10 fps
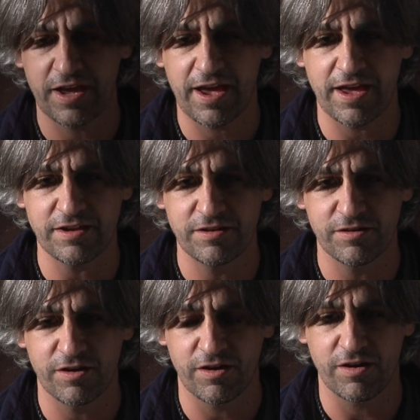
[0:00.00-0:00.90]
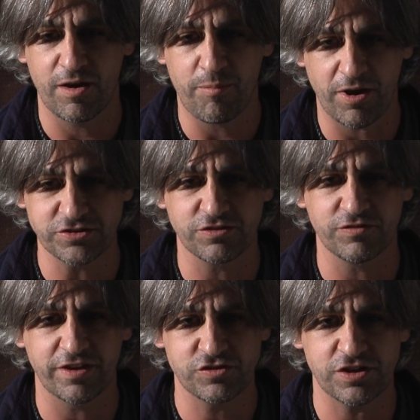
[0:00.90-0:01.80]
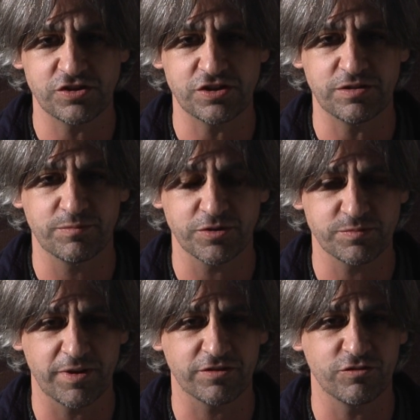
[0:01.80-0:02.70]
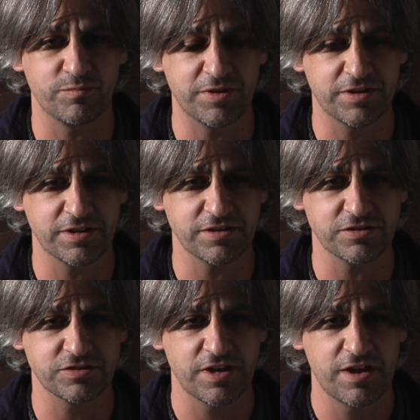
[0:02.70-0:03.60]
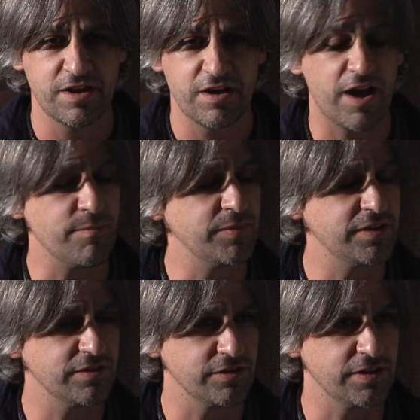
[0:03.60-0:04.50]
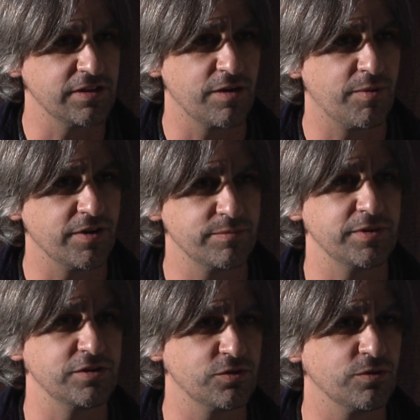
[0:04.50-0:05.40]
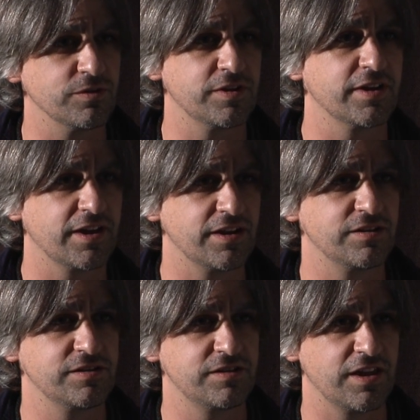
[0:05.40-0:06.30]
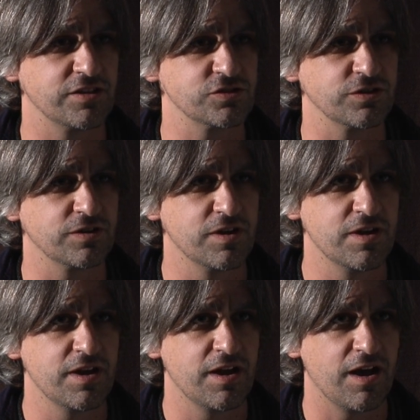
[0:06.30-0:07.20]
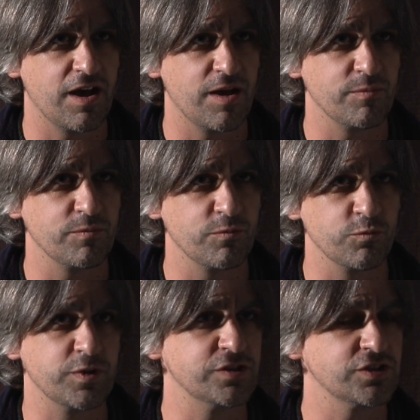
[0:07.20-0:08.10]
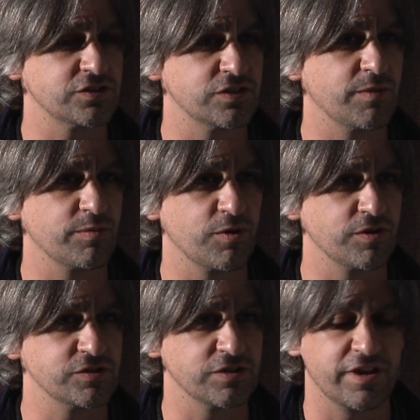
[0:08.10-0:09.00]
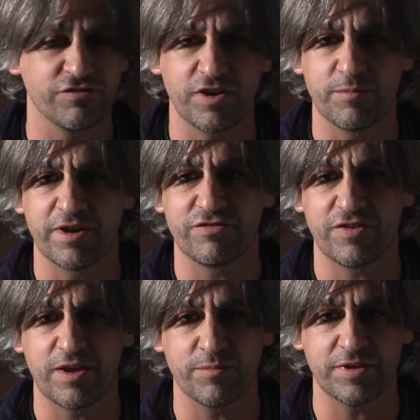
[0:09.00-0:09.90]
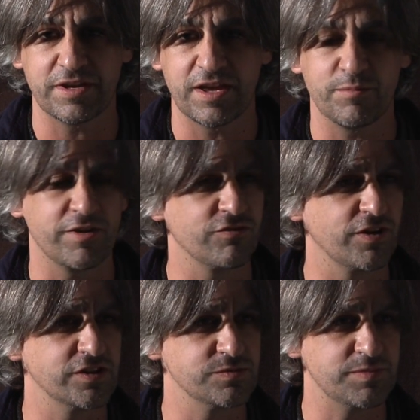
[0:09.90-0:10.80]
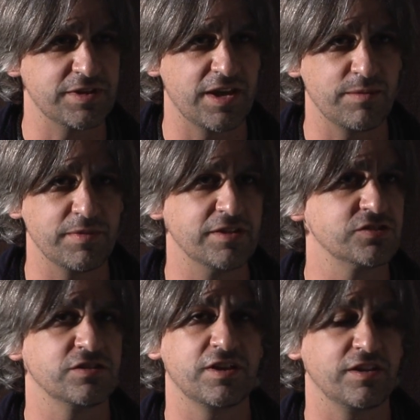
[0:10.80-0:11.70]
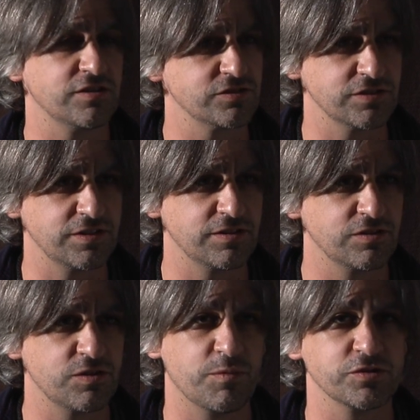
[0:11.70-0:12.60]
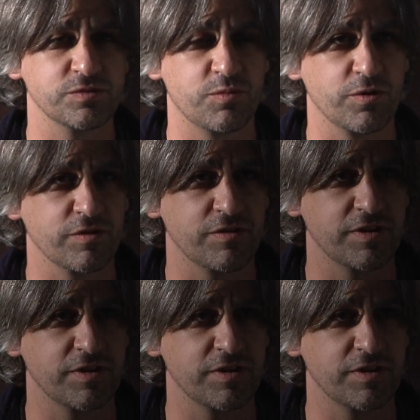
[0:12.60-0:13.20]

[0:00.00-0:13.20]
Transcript: had a positive life-changing perspective, because I immediately, upon being told that I had cancer, readjusted my priorities in life, and my family and my friends became instantaneously the most important